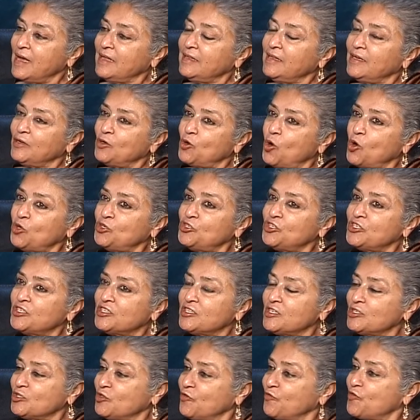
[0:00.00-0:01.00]
that
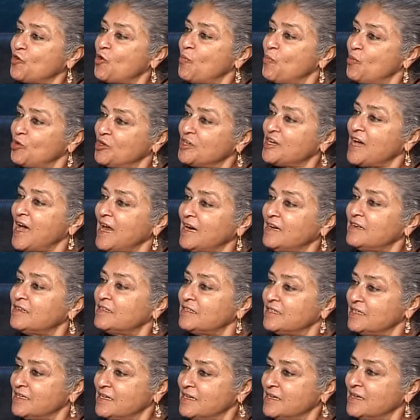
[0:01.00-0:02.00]
consciousness of your
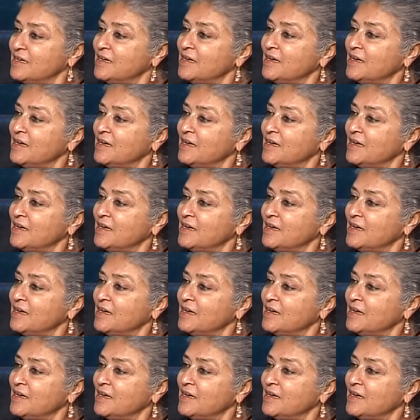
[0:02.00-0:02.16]
mortality,